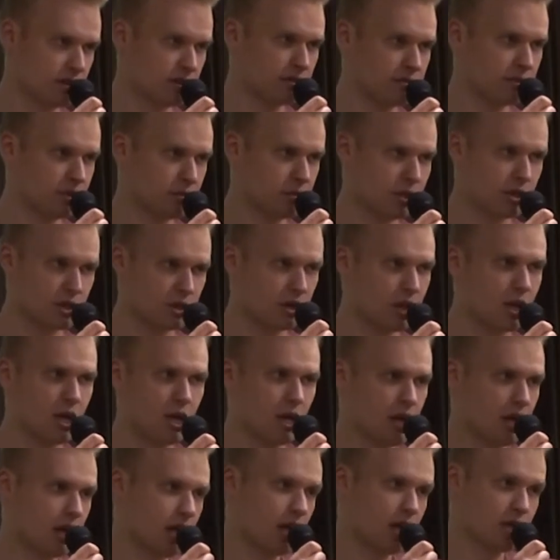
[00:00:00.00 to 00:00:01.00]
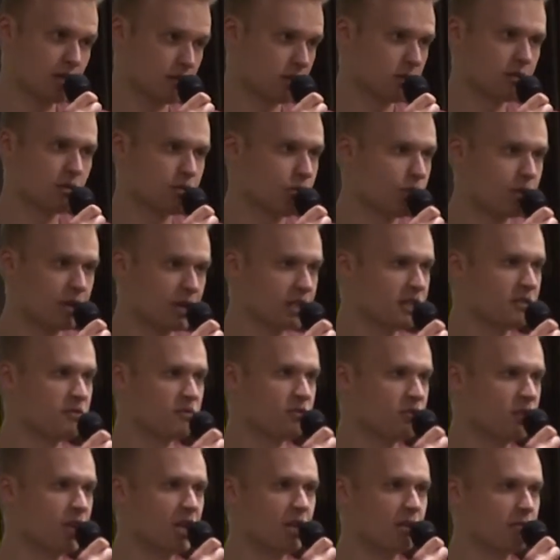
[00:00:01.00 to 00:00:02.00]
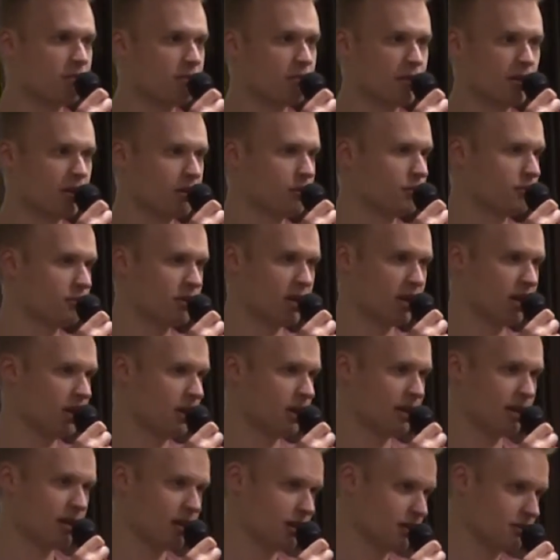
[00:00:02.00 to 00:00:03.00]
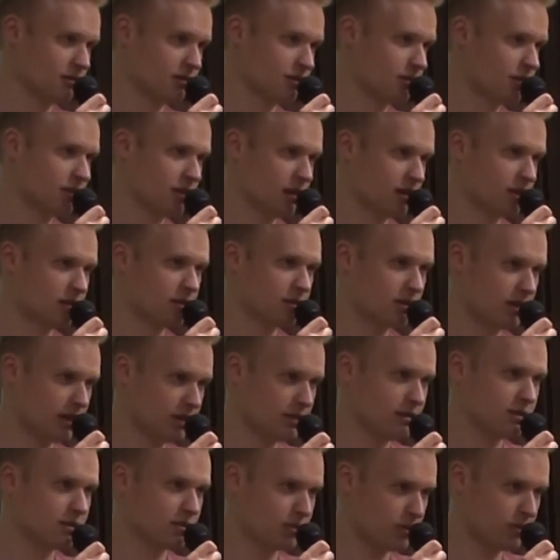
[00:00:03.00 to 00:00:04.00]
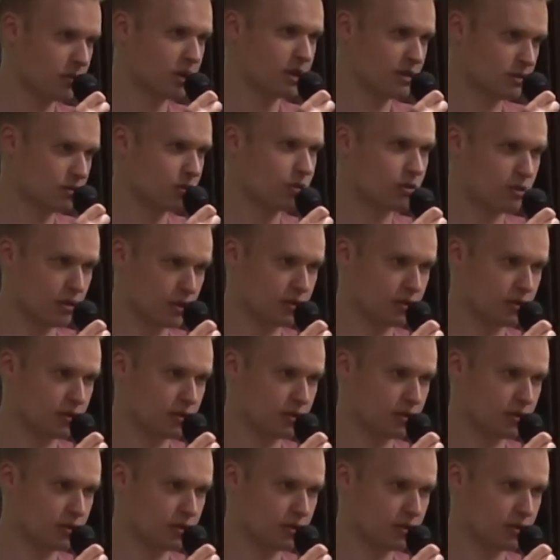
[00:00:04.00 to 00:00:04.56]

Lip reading: this information. It's, you're already way, way ahead, like, right? So because you're